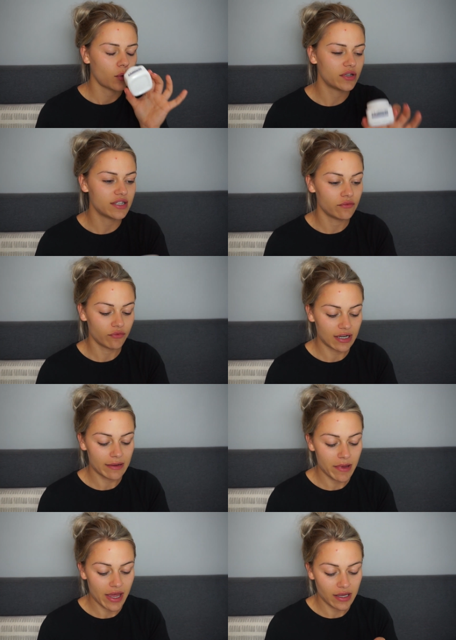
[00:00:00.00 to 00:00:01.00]
which isn't
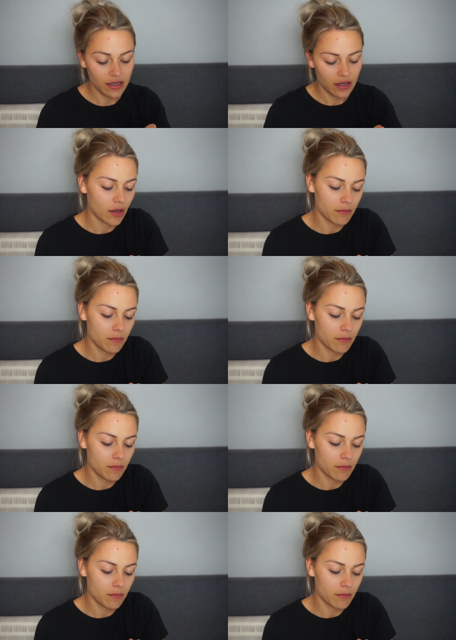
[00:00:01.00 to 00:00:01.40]
really me,